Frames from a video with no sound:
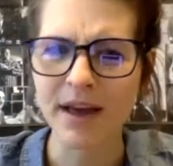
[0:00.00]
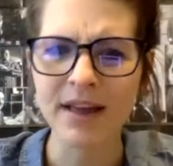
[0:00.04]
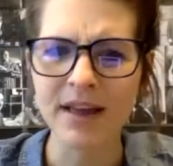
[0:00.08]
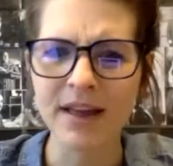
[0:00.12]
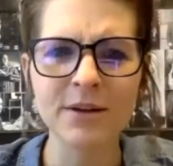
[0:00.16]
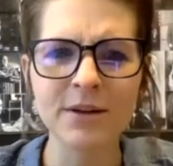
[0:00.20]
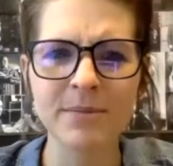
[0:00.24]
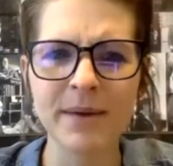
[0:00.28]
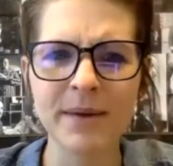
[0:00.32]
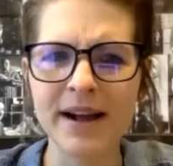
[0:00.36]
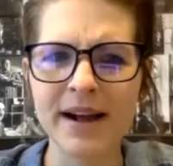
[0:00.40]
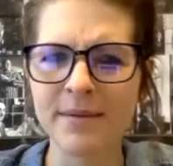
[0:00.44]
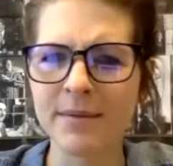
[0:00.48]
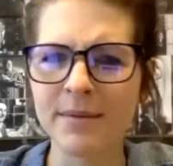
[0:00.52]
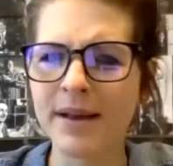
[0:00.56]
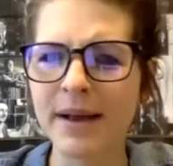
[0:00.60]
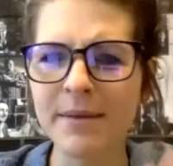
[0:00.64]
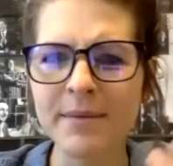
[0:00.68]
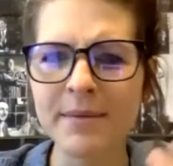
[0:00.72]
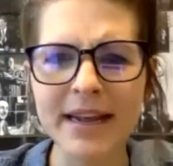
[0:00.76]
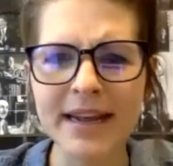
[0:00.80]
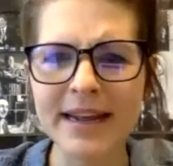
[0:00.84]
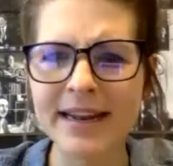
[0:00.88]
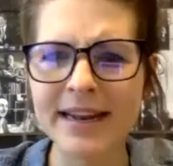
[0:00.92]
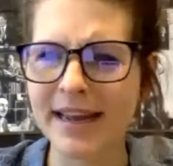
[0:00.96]
I look back, I'm like, I'm
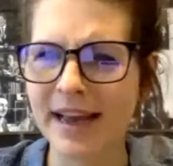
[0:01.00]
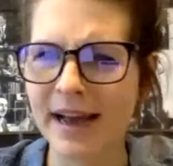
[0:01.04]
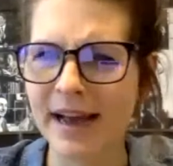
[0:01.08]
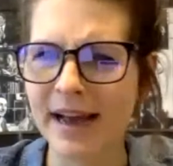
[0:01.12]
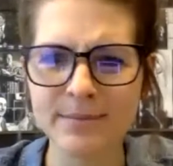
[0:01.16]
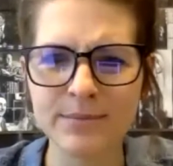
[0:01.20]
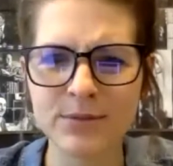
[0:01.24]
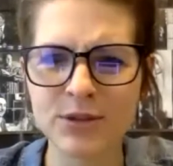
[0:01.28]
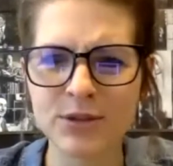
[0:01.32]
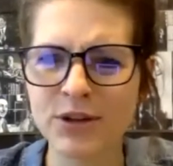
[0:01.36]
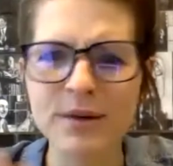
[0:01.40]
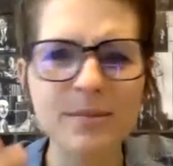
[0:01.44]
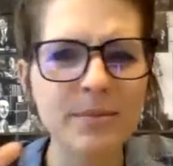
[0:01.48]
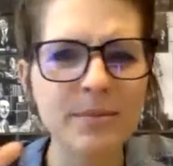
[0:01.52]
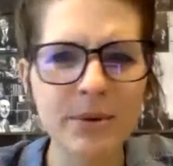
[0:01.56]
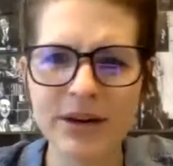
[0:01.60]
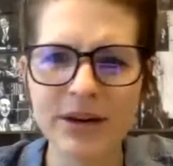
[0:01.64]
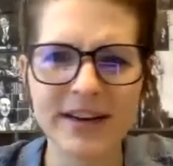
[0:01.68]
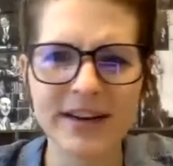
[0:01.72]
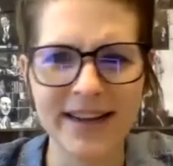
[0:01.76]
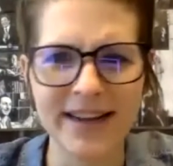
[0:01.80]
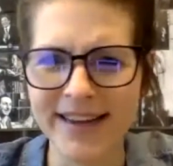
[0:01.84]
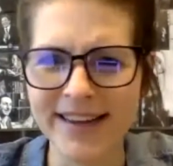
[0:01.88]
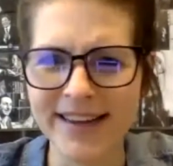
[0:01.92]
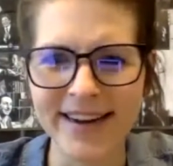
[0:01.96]
an idiot. I'm sure I put
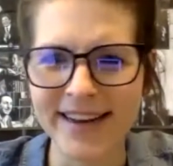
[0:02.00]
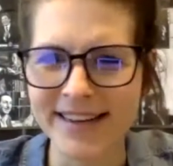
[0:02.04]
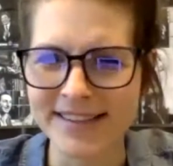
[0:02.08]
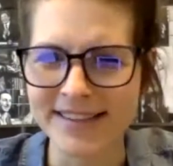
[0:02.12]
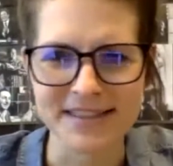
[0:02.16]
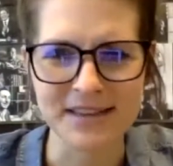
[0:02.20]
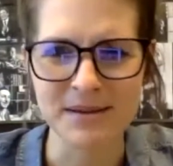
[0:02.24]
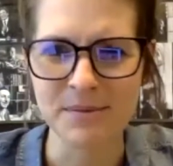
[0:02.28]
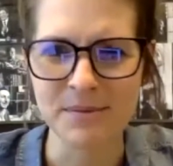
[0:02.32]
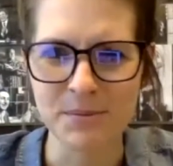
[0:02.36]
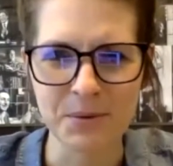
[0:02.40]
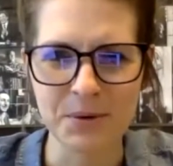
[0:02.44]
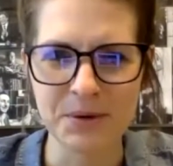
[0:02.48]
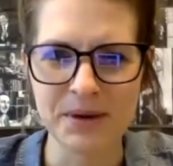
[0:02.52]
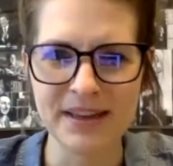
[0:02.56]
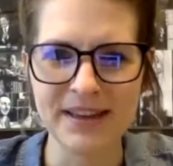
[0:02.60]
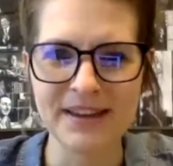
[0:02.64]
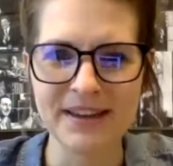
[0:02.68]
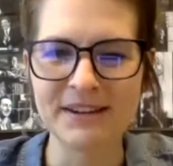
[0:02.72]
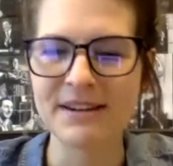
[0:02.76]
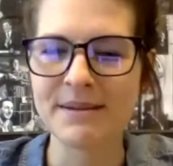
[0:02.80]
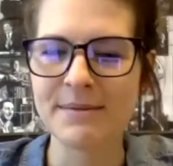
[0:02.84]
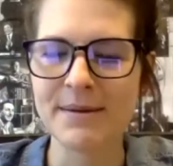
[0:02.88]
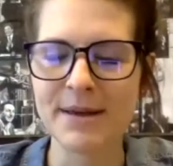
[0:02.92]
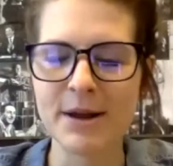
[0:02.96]
it in at some point, you
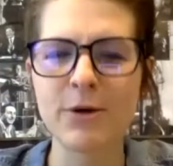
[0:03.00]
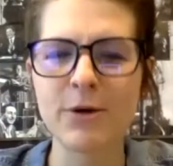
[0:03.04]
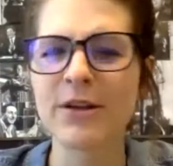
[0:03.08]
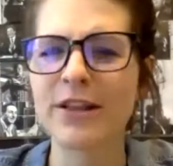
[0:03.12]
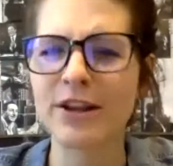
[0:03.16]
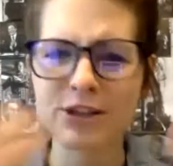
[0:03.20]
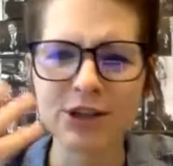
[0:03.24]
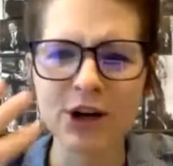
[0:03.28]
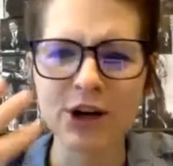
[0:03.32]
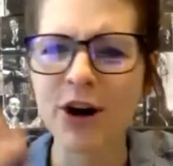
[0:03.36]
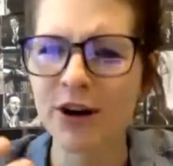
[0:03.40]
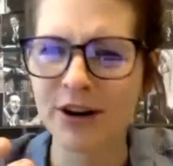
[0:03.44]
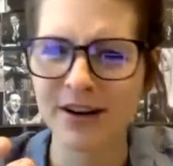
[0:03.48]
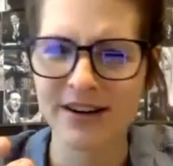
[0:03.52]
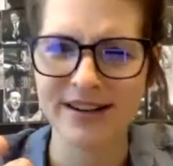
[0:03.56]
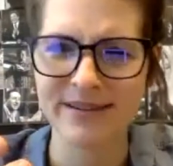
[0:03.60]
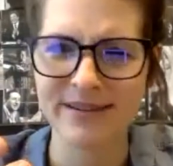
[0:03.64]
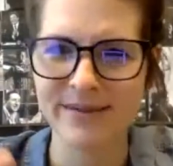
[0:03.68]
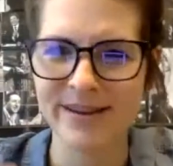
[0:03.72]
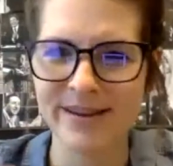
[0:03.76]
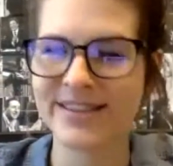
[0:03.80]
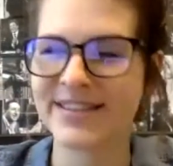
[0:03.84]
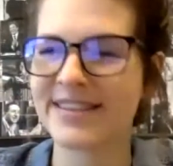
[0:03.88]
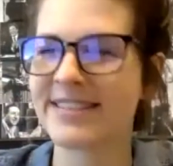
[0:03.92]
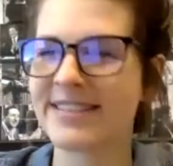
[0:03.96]
know what I mean? Or they're targeting
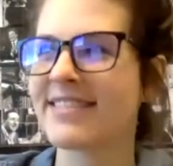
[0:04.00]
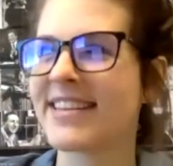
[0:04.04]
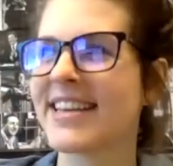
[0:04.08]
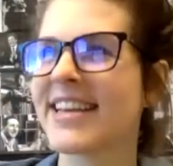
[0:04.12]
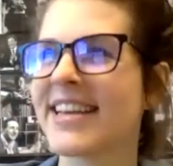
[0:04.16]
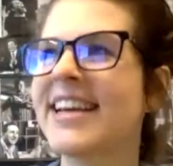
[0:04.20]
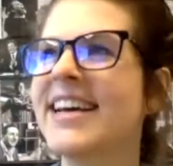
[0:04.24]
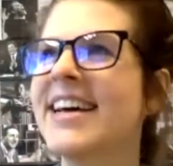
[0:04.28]
me or something.